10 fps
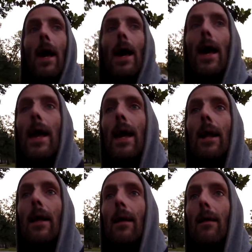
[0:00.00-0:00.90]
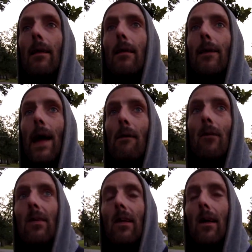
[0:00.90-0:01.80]
and that
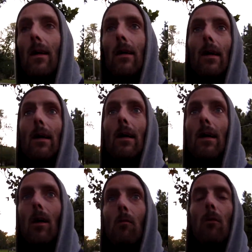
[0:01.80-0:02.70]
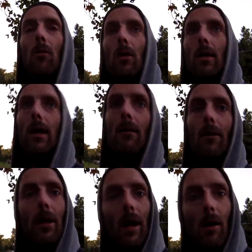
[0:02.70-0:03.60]
was almost a year
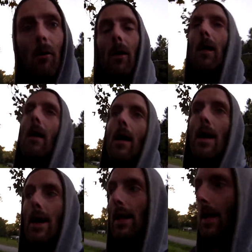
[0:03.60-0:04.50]
ago, and I